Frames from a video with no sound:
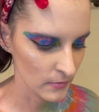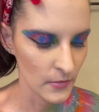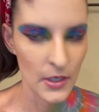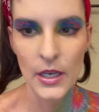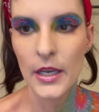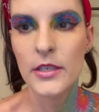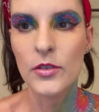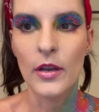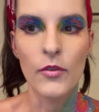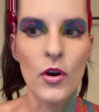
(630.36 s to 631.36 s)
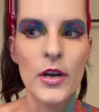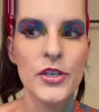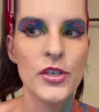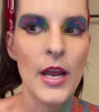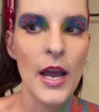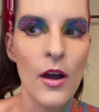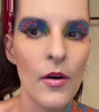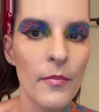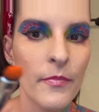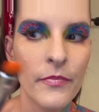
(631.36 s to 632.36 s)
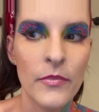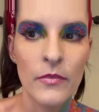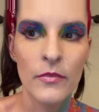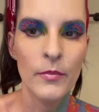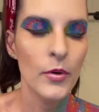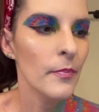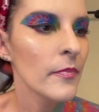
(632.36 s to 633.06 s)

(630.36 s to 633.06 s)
Okay, so I have orange now. Boop.